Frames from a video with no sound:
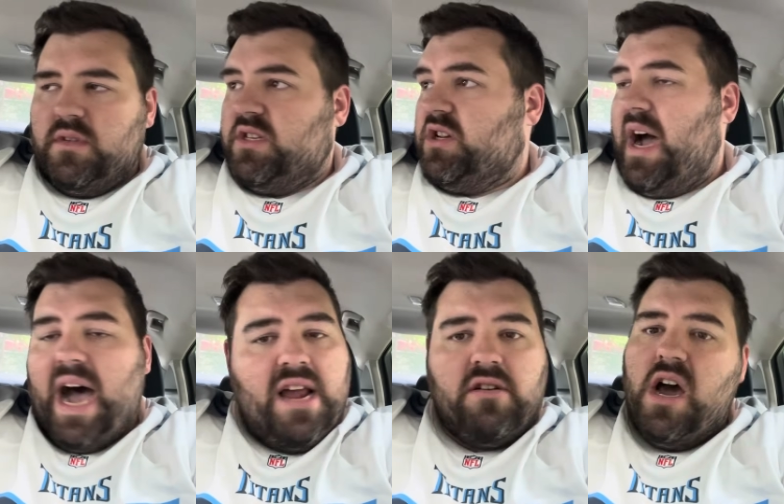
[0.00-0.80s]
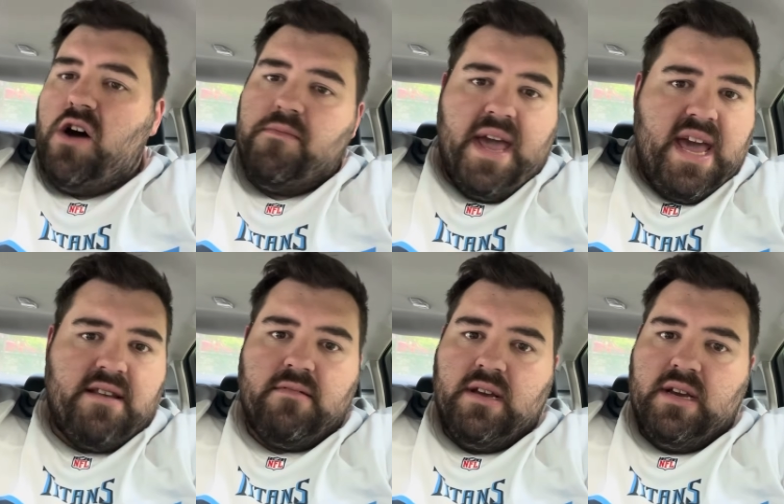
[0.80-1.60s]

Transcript: So I don't know, man.